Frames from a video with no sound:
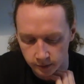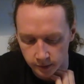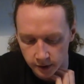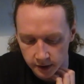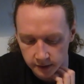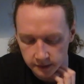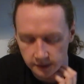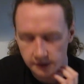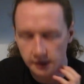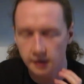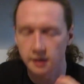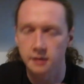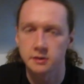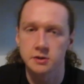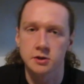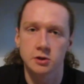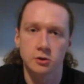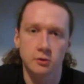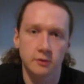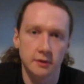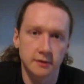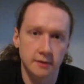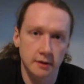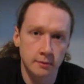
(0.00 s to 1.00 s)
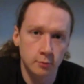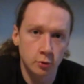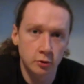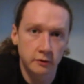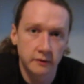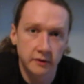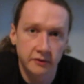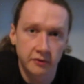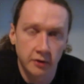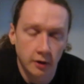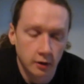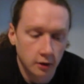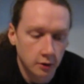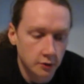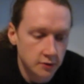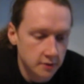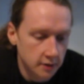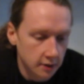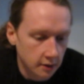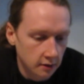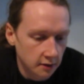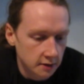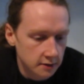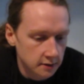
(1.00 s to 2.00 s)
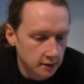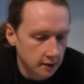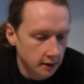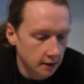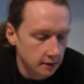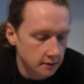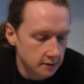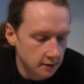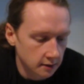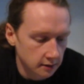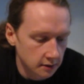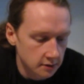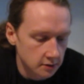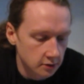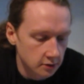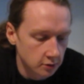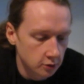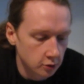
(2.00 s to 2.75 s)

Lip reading: But yeah, so the movie follows Nicolas Cage in